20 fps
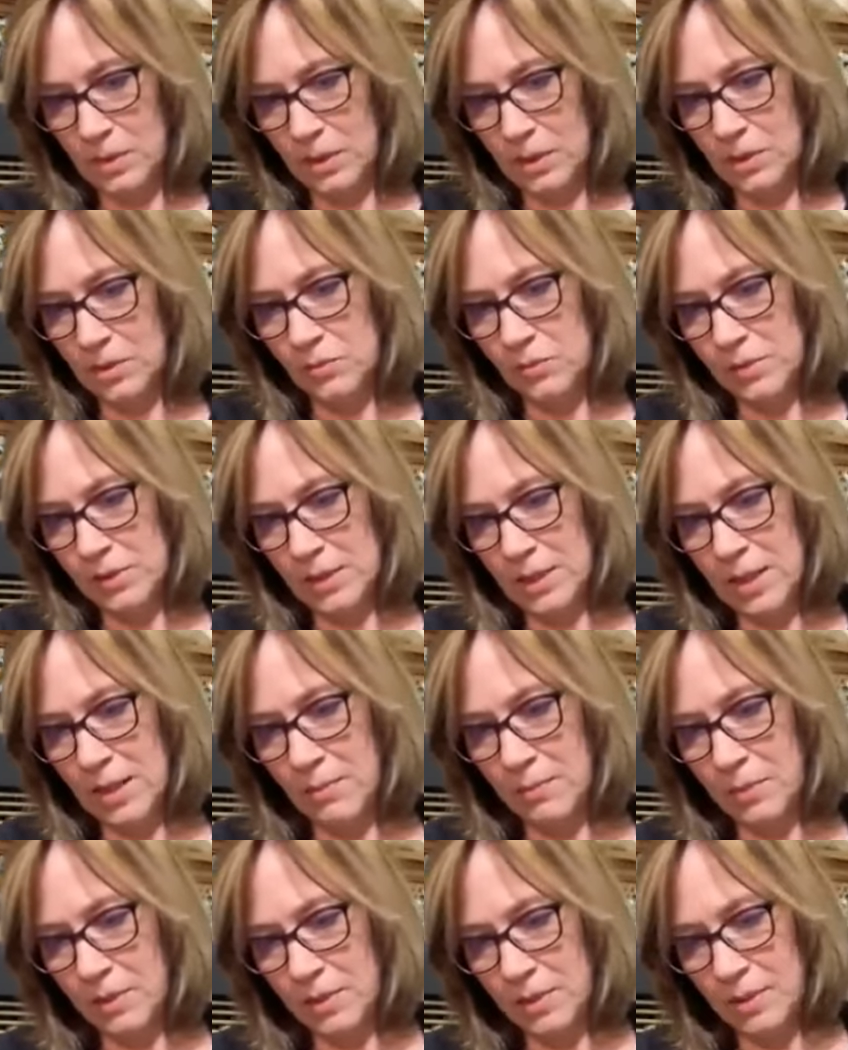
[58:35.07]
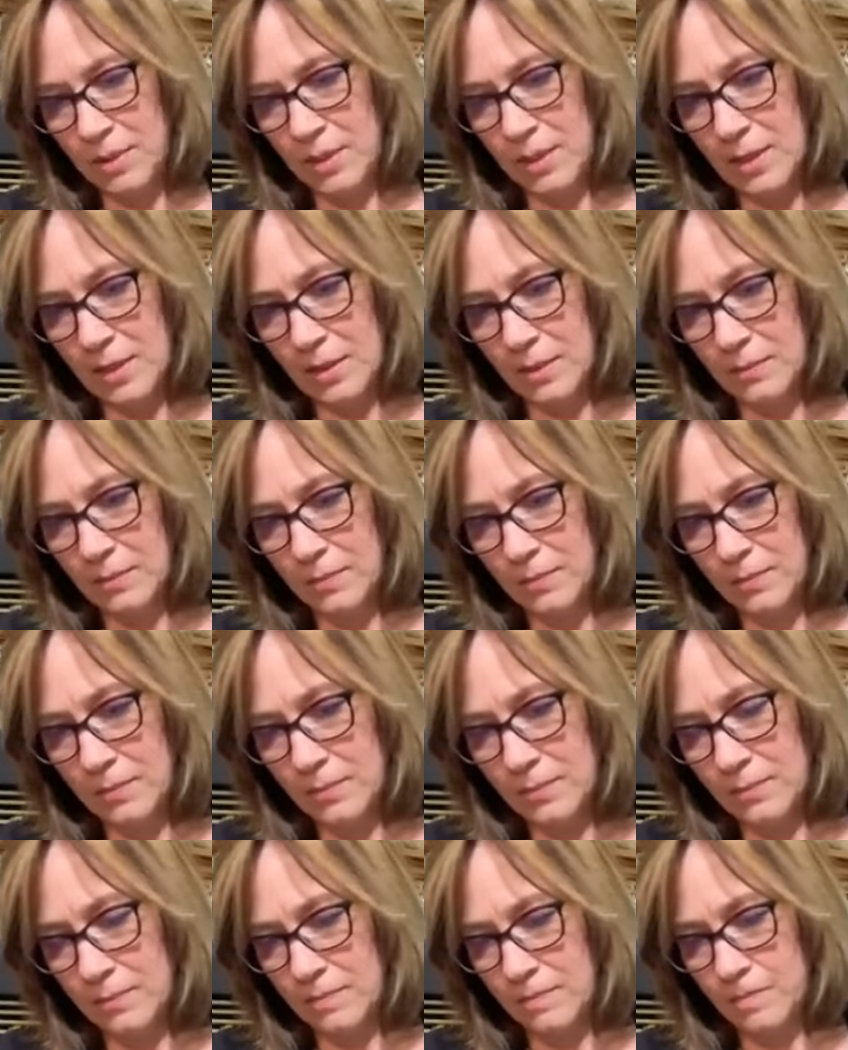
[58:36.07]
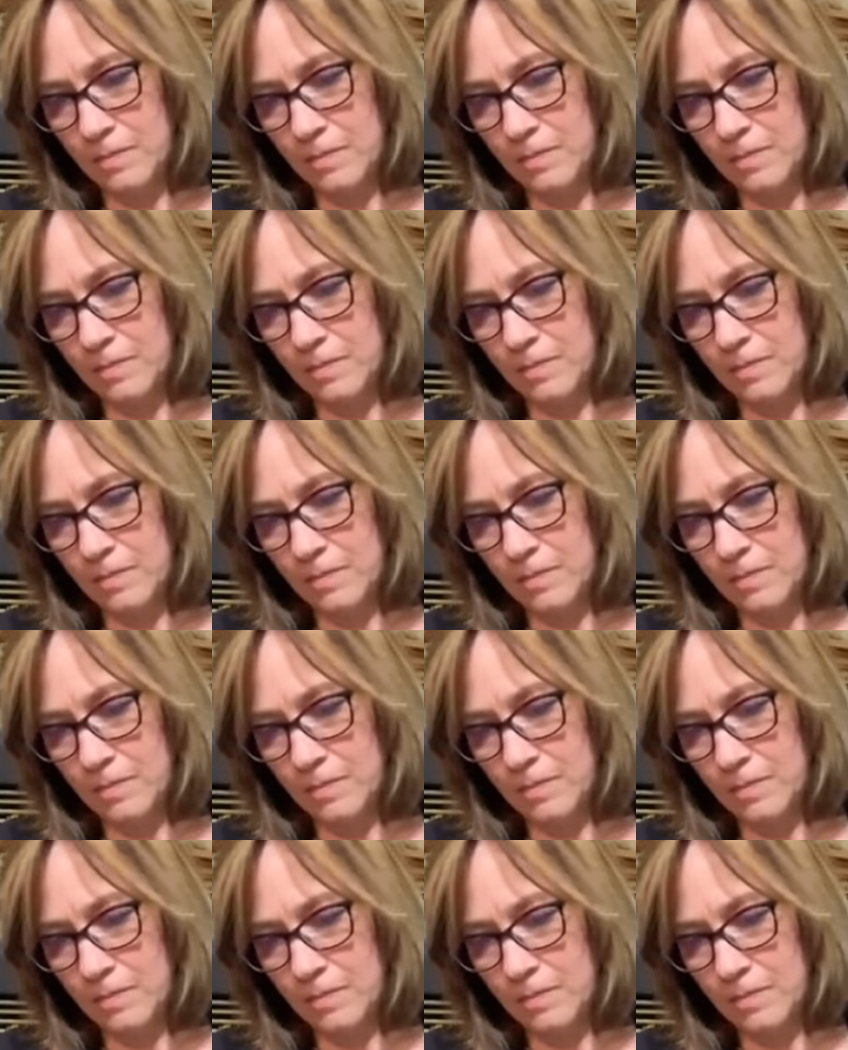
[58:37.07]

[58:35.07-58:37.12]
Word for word: We're gonna use a couple of them.